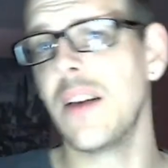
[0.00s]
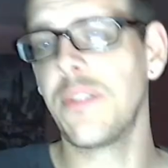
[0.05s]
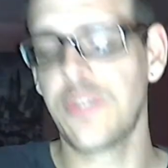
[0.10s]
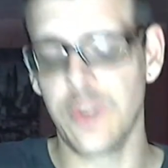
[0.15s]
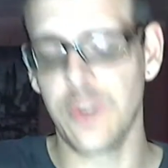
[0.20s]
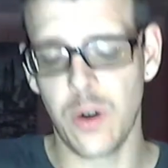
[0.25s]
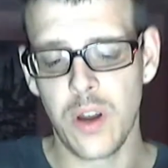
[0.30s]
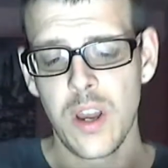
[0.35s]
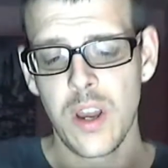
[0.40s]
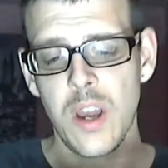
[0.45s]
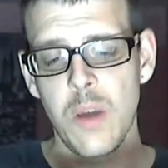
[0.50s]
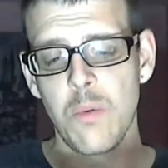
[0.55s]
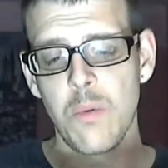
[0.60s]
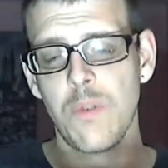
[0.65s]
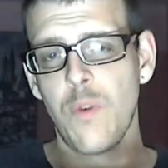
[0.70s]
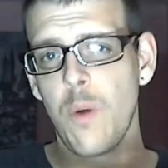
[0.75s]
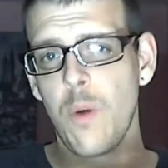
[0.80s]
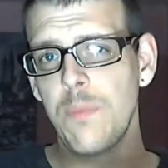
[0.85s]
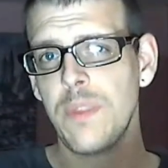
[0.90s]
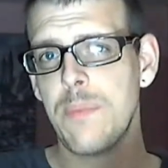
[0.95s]
So we've
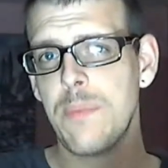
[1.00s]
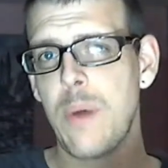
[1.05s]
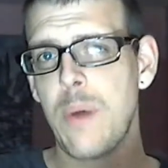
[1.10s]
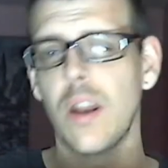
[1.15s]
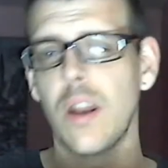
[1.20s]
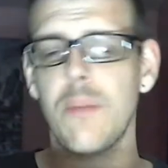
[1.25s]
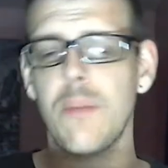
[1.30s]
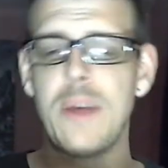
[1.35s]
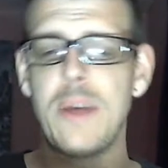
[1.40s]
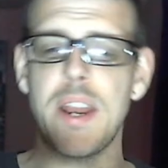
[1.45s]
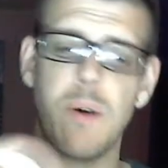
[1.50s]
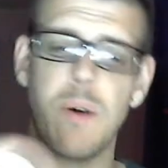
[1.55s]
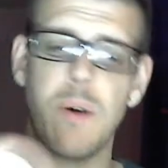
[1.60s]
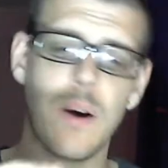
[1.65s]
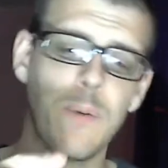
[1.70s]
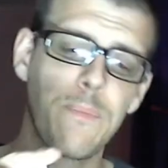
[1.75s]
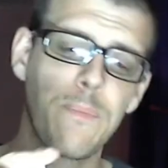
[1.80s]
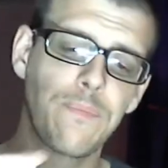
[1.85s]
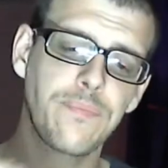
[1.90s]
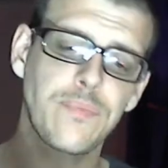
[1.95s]
opened the bottle up
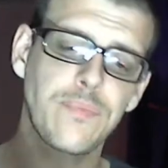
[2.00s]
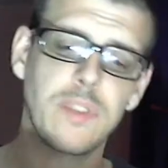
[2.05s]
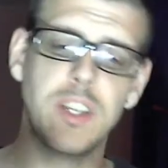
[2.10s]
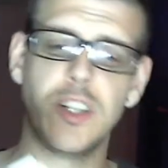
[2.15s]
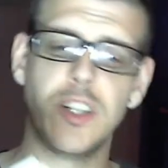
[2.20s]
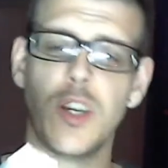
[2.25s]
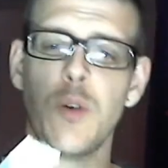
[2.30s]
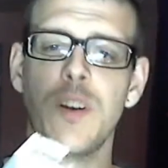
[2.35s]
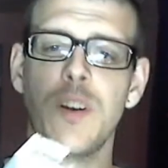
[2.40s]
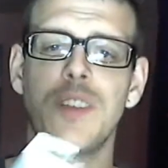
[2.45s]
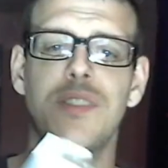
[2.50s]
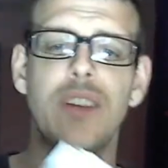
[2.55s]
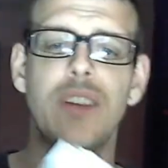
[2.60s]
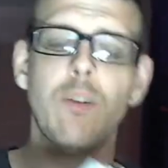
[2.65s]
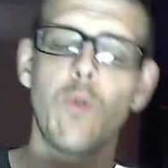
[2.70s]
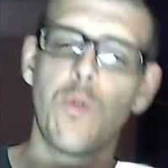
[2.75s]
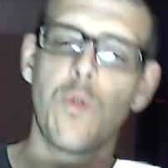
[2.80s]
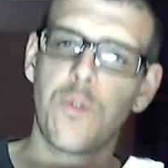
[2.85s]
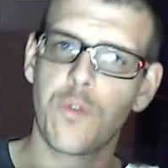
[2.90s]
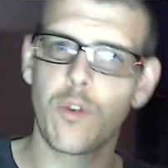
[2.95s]
anyhow. They do it in a
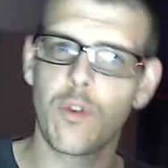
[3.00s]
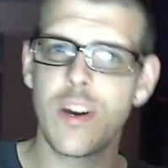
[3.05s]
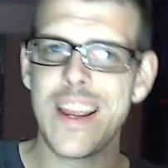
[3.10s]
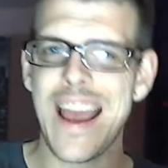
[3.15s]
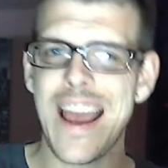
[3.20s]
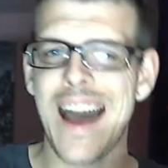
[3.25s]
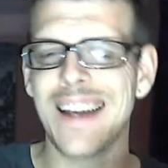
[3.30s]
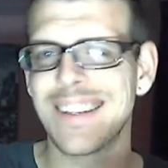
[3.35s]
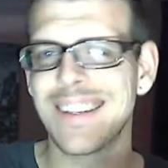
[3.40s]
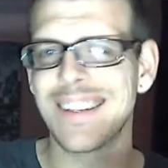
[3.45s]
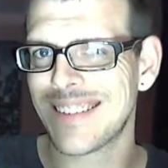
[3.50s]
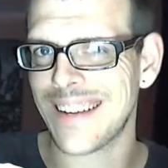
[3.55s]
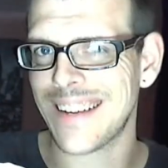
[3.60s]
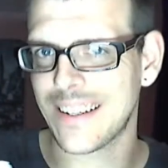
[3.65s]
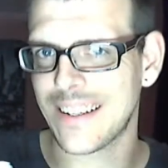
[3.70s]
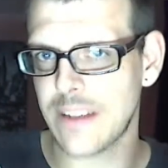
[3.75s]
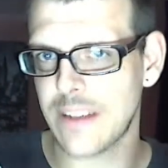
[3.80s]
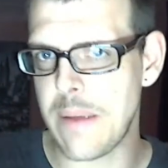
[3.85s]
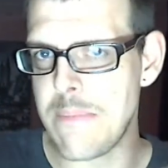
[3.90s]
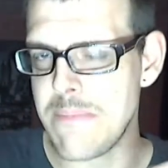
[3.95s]
zero point three and
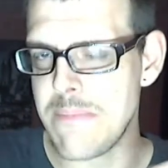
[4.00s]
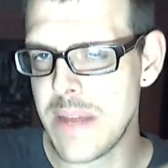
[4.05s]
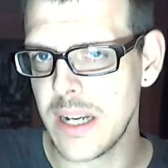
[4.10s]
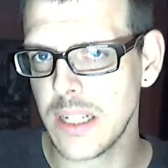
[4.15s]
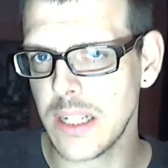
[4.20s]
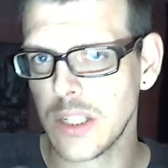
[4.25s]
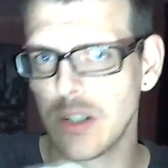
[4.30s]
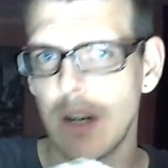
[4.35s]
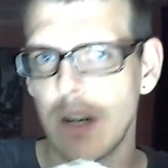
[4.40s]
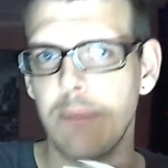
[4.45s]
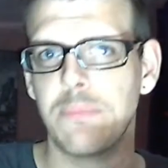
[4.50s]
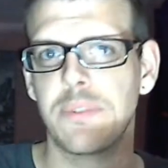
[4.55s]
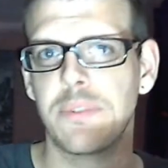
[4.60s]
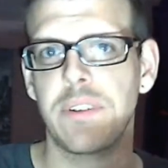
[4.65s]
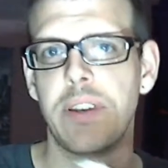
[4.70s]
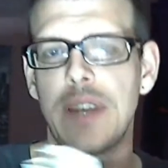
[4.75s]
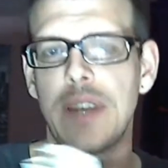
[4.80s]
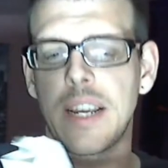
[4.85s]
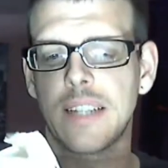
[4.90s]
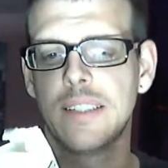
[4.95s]
six milligrams
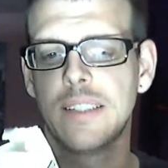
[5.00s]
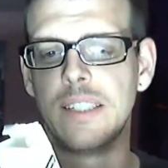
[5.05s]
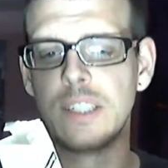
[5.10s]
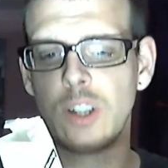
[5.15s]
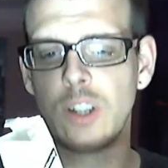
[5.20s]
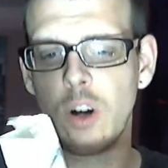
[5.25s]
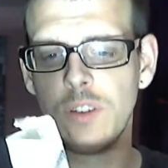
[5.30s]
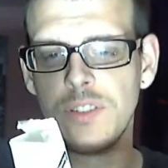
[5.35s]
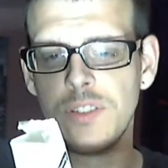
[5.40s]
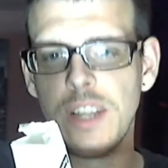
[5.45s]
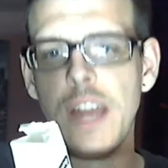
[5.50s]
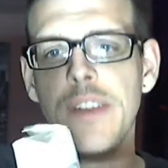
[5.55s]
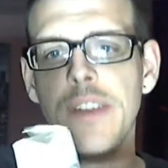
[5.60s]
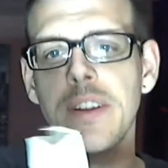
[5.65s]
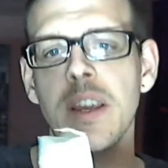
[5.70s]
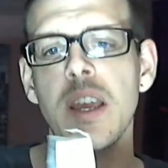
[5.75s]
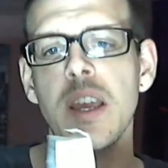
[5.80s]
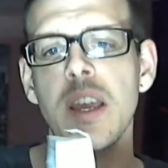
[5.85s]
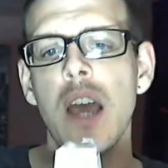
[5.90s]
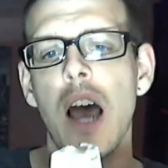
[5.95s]
nicotine content,
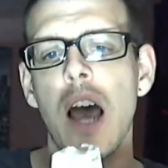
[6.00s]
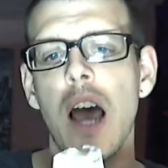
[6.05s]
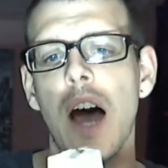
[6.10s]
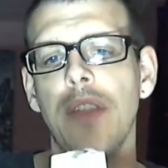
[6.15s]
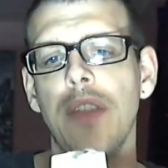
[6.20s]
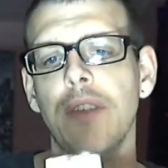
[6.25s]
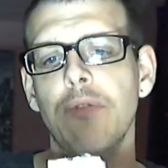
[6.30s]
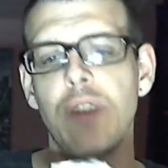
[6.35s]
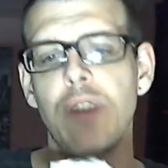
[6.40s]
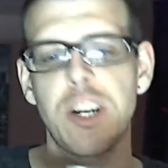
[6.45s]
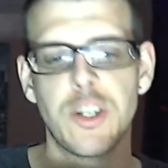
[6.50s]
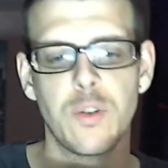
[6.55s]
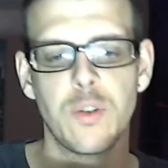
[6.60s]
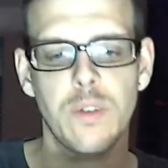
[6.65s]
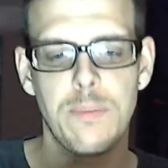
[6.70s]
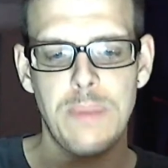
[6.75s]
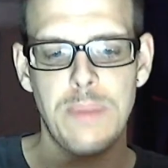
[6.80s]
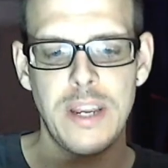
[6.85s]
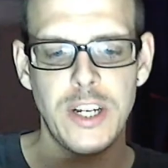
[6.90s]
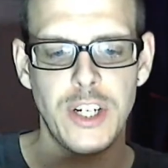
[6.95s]
and the ratio in the
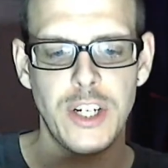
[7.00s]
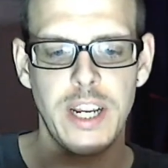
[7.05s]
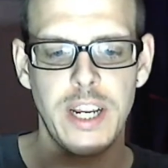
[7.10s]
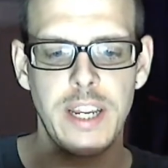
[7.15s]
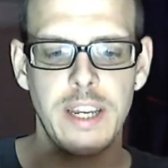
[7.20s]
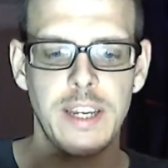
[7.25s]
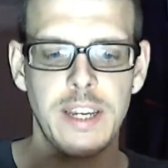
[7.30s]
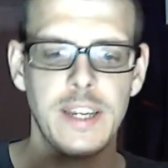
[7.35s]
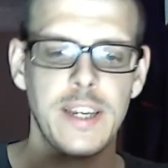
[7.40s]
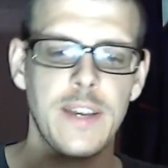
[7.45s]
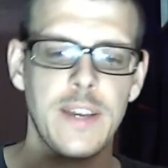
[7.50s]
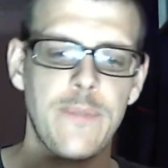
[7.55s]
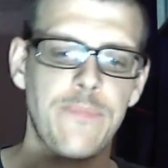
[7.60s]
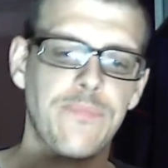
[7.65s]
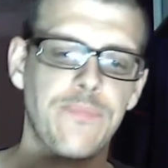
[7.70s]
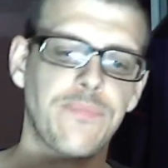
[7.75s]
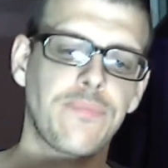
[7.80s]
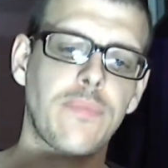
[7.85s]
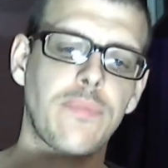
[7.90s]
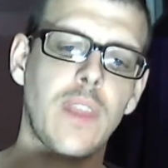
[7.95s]
P G
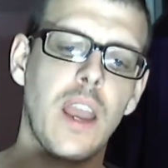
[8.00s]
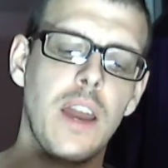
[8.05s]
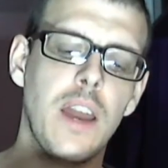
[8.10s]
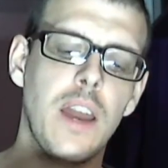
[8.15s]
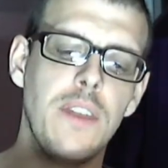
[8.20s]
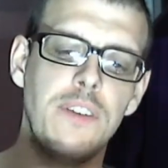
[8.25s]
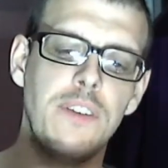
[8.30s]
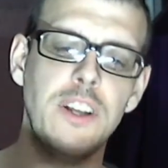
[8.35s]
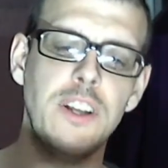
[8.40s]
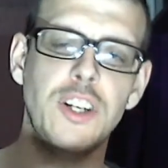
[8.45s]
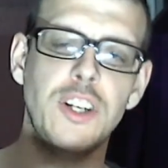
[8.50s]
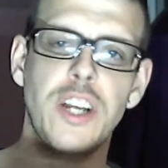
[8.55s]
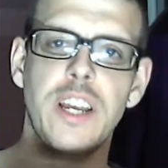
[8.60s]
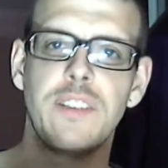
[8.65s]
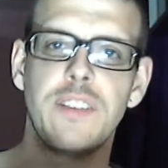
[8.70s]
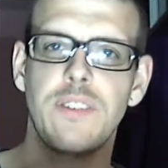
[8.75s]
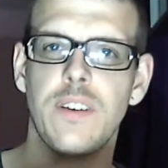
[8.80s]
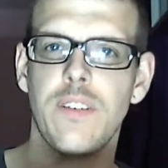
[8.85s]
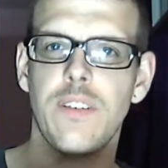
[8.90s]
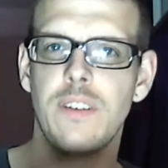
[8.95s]
and the Fiji
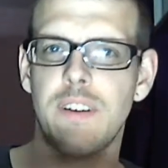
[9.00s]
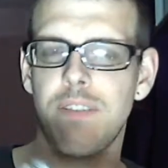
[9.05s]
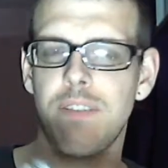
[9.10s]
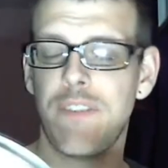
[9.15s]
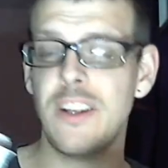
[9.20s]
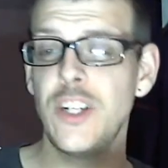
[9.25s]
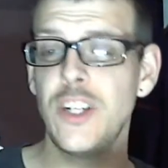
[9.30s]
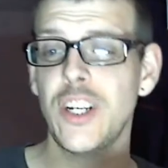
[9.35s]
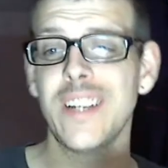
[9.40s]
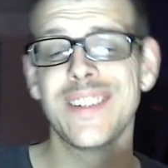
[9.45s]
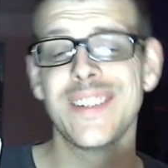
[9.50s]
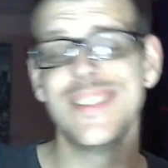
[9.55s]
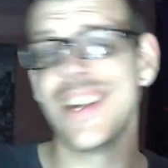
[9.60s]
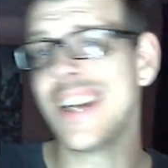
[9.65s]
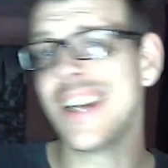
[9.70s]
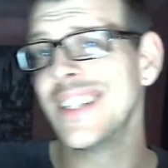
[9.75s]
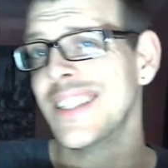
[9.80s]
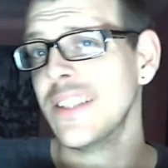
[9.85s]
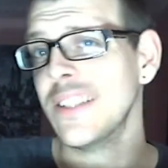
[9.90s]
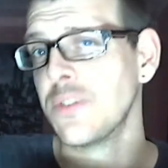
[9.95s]
is Fiji is
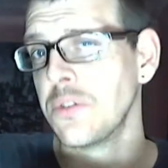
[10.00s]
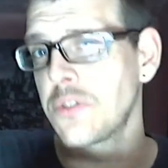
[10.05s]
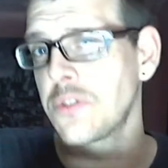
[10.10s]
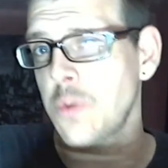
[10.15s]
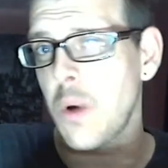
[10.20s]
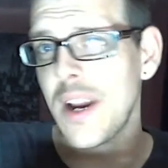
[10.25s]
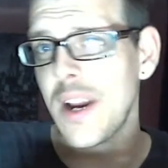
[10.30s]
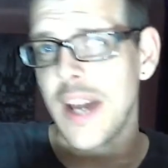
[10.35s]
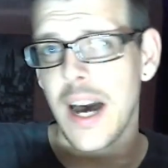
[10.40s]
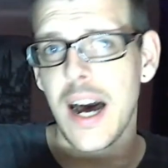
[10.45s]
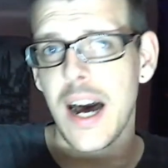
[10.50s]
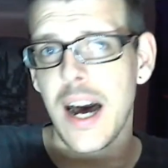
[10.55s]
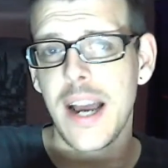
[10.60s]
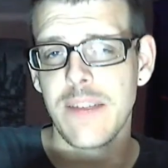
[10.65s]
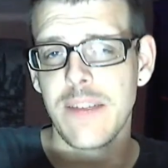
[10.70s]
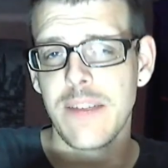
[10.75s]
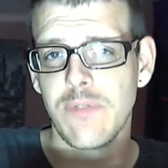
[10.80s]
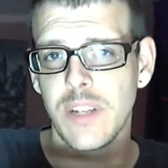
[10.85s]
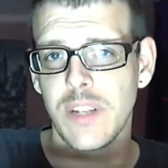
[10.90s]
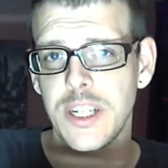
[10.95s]
ninety, so it's quite high
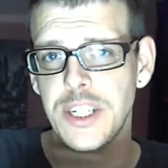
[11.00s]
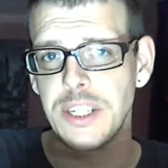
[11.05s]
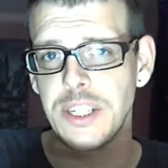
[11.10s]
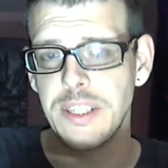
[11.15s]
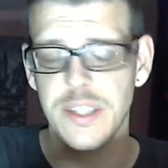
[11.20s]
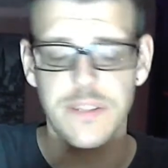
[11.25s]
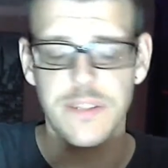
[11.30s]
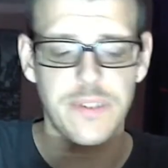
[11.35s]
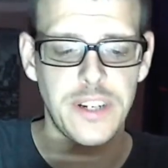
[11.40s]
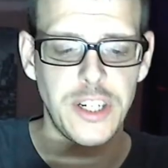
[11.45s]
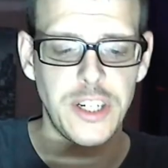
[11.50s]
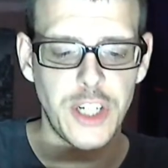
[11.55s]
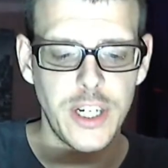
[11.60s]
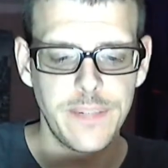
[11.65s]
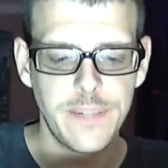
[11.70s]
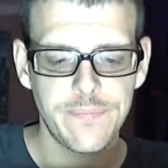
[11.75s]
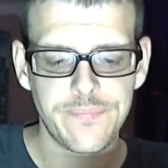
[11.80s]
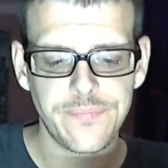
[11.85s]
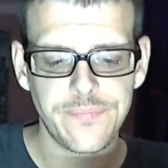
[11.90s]
in relation to the Fiji,